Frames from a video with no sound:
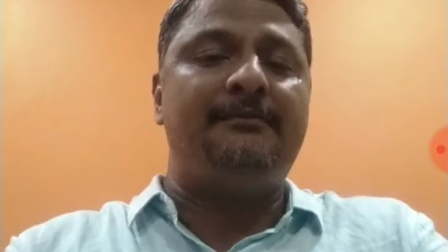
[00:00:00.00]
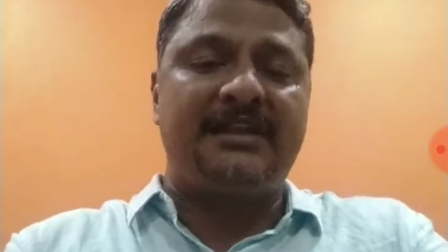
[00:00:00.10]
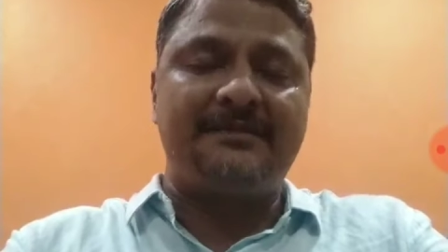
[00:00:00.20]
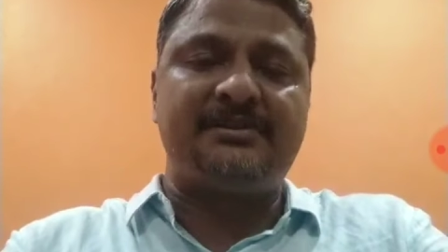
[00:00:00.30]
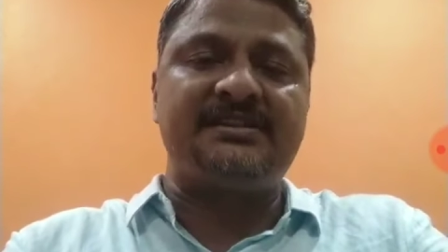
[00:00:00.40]

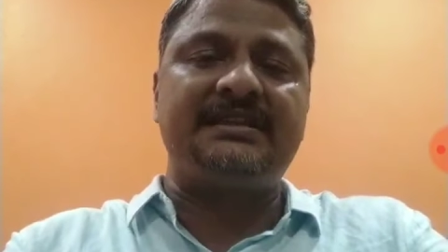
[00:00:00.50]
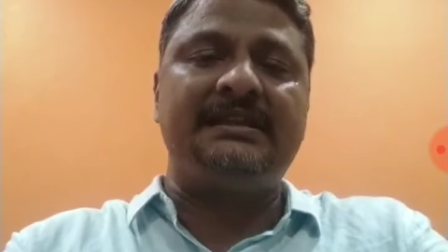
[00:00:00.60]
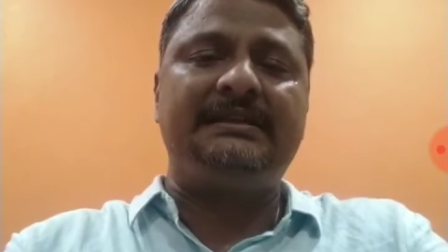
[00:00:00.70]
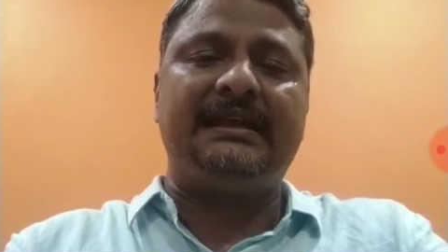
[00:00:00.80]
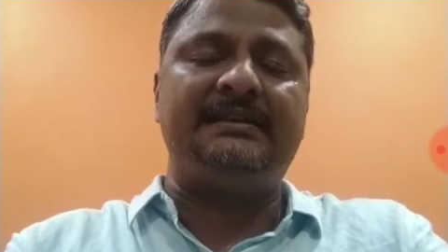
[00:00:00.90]
but at
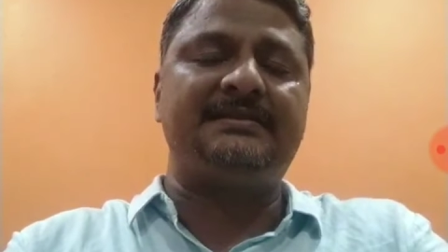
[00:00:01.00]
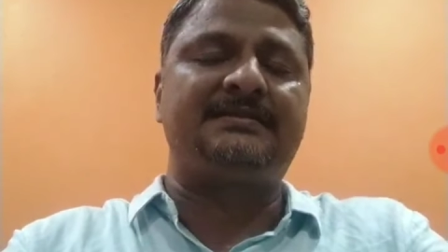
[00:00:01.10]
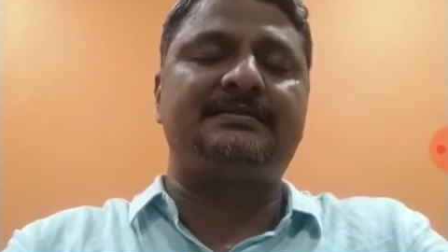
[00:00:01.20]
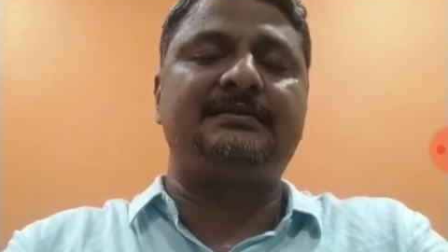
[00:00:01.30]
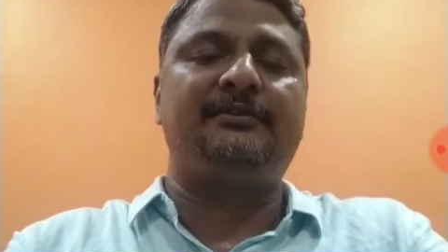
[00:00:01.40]
present it
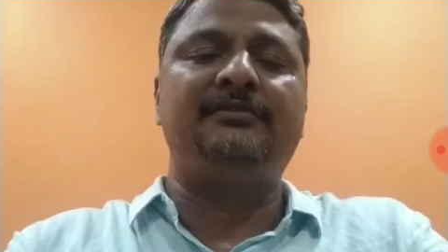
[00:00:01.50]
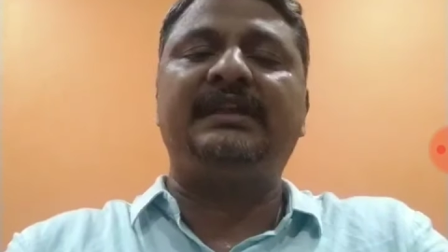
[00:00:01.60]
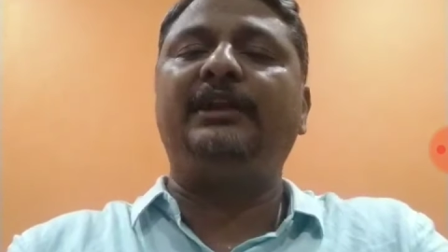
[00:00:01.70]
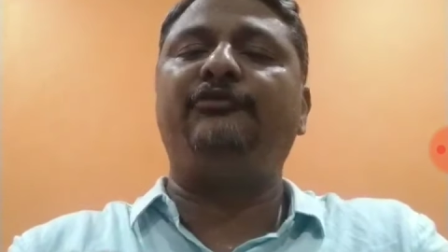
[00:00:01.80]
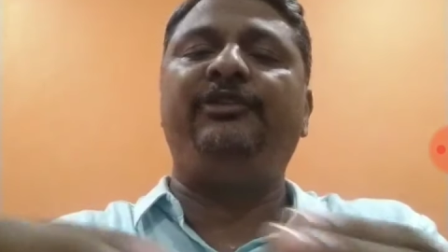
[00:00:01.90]
is good
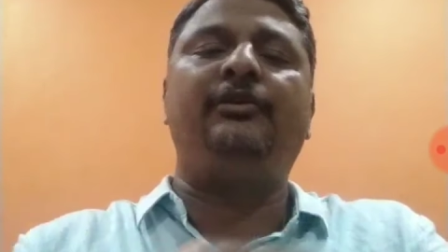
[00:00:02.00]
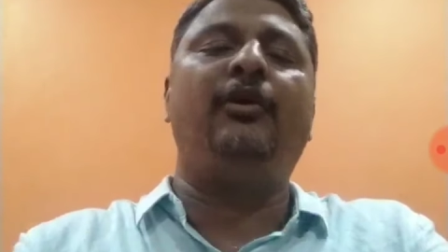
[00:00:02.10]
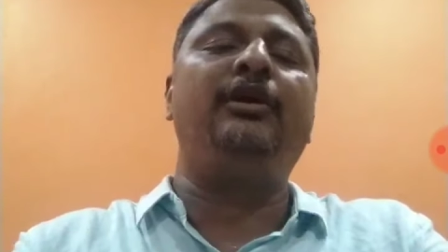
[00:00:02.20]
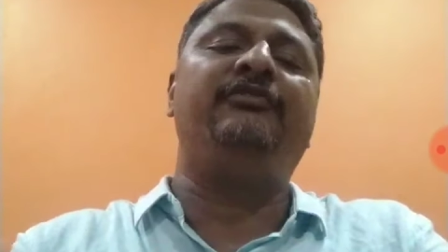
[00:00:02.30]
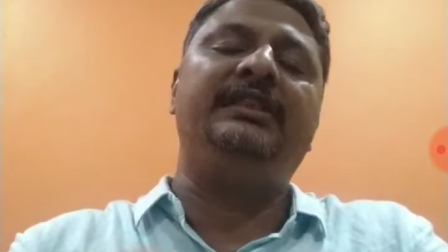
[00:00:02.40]
that we
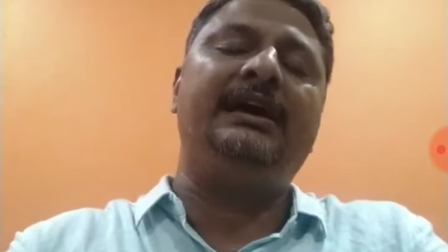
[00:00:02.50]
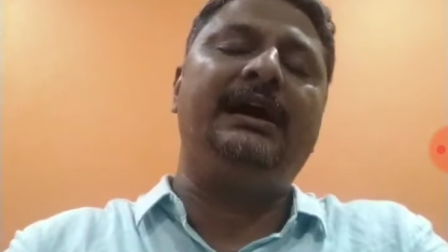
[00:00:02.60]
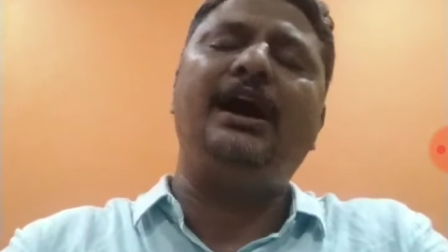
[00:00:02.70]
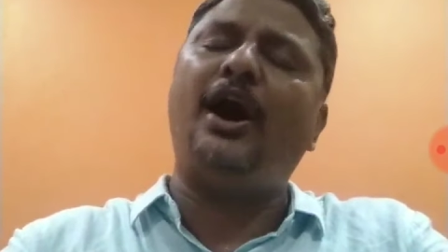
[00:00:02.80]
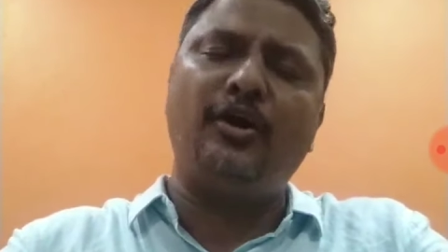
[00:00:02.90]
go in with the
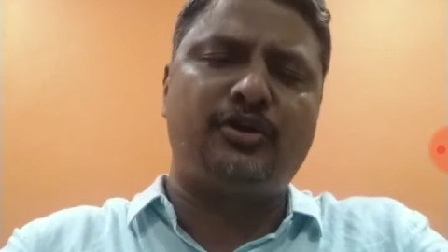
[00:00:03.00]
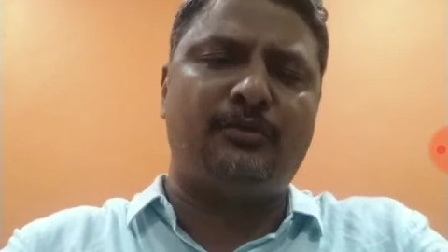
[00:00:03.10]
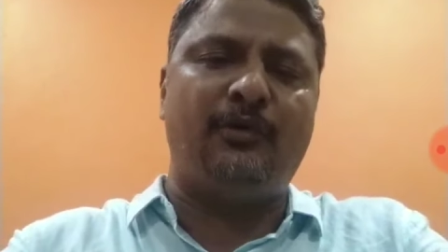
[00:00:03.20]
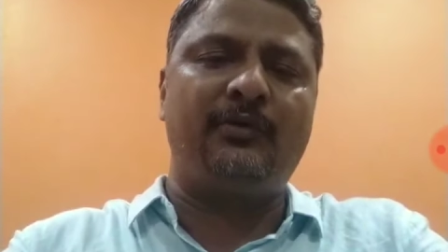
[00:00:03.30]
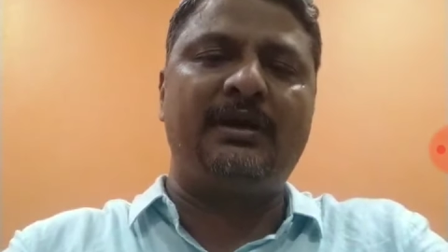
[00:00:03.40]
auto
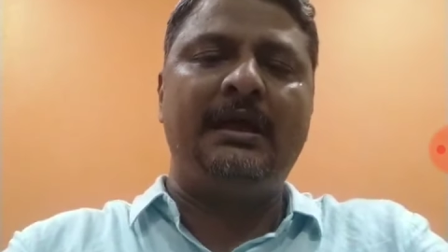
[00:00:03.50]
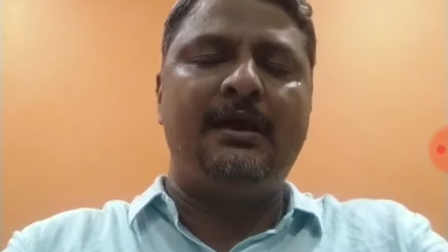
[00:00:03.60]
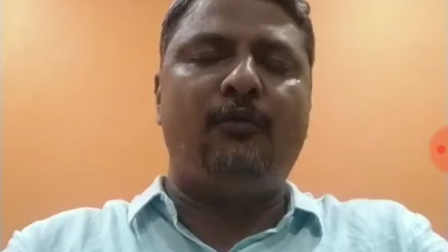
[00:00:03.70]
mode.